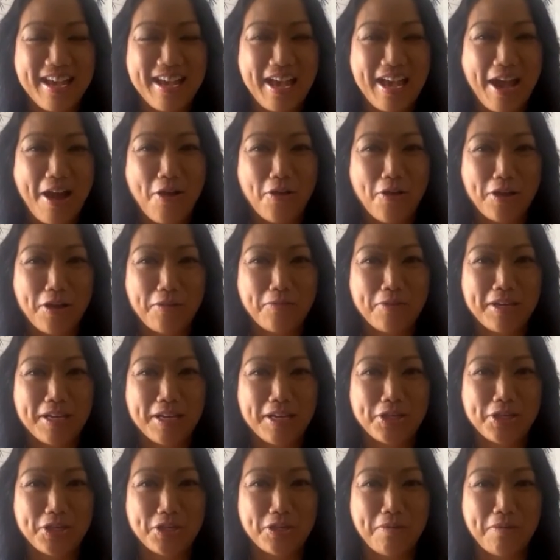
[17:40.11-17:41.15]
How can we
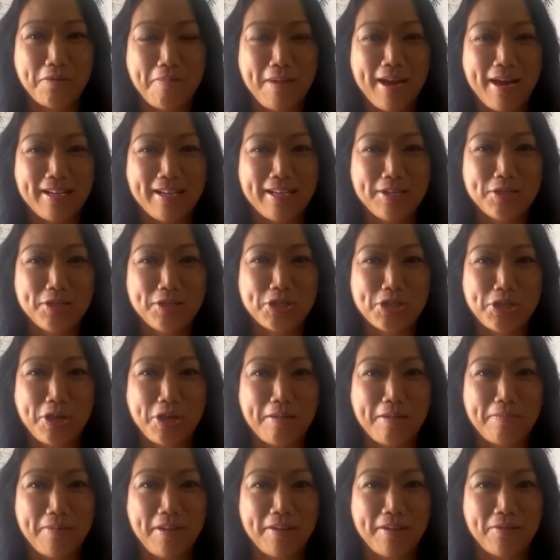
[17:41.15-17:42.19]
get you back into
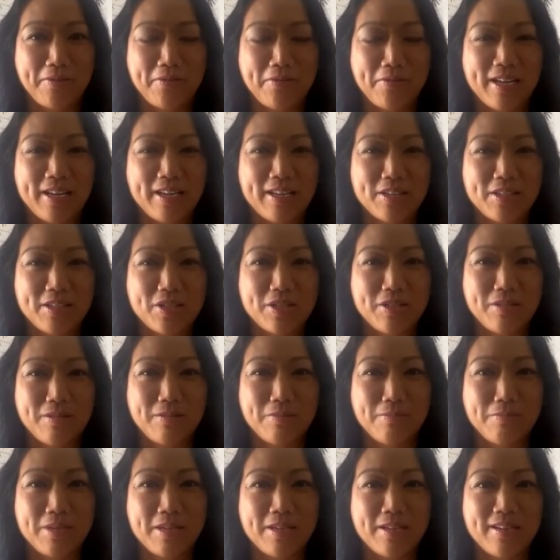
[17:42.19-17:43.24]
shape and ready to
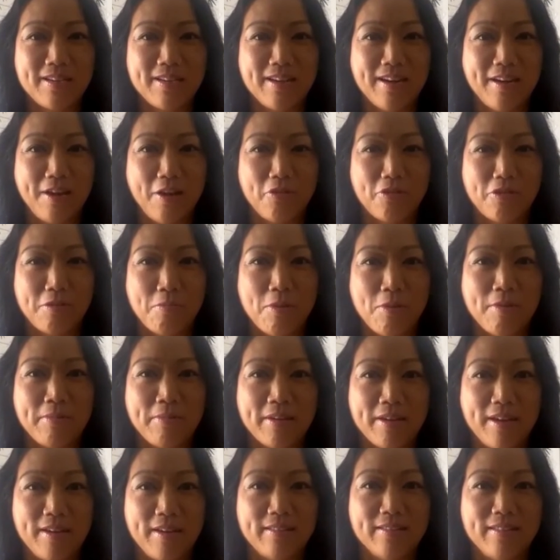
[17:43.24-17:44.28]
be a healthy mom
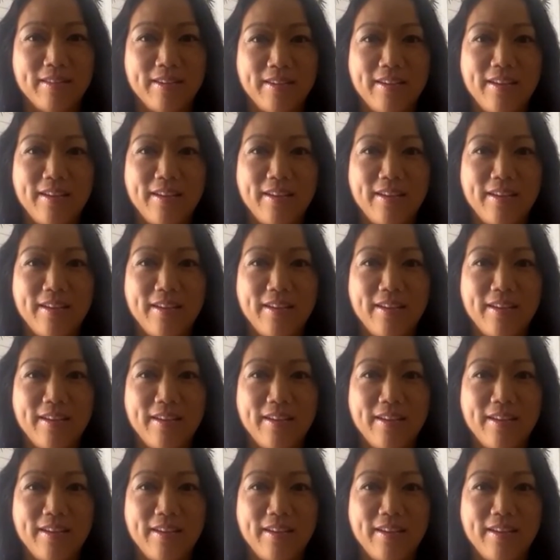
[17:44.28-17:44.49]
again?